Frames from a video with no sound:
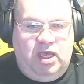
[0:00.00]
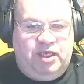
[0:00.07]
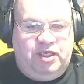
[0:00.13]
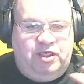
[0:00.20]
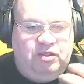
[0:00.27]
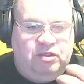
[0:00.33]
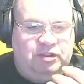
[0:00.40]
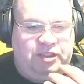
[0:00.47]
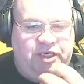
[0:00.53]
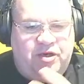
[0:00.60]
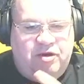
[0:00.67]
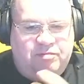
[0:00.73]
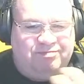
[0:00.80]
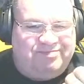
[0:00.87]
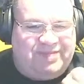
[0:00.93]
you'll
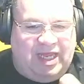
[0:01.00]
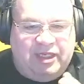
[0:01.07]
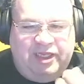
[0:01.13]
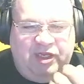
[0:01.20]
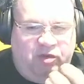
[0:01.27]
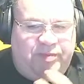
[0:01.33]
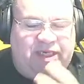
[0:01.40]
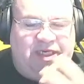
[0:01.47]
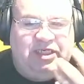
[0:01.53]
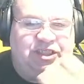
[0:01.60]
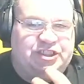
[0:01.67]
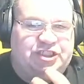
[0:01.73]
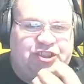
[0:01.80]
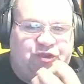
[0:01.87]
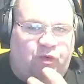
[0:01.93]
hear a little bit of
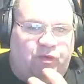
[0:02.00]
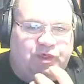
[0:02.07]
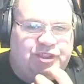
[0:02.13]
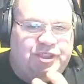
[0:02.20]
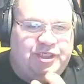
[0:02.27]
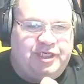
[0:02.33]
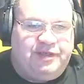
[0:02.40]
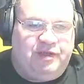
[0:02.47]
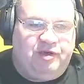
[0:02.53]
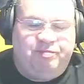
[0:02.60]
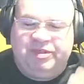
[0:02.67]
distortion in there.